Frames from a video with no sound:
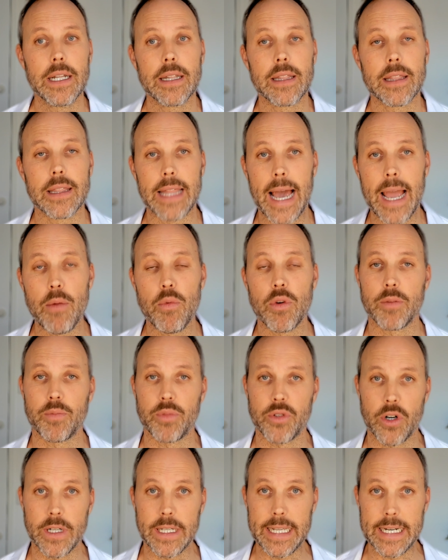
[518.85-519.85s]
they want
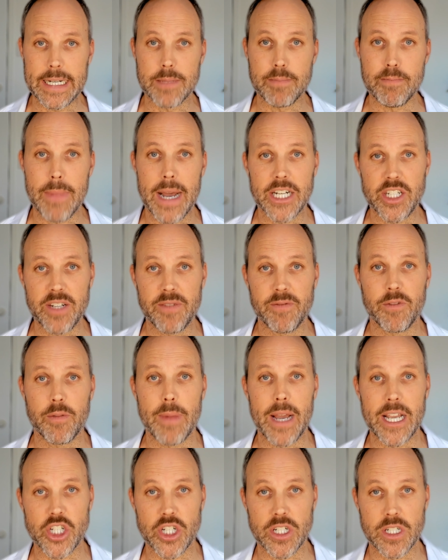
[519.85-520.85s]
to get as much
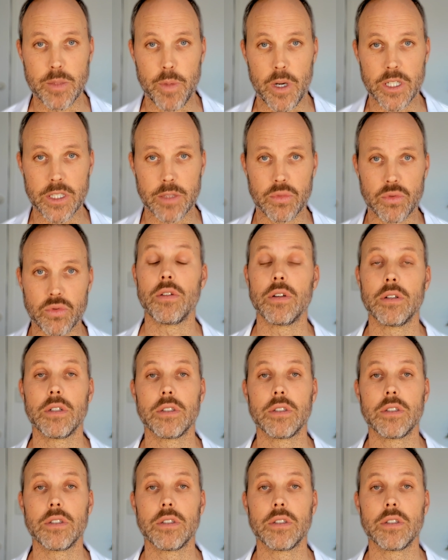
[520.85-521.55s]
information as possible.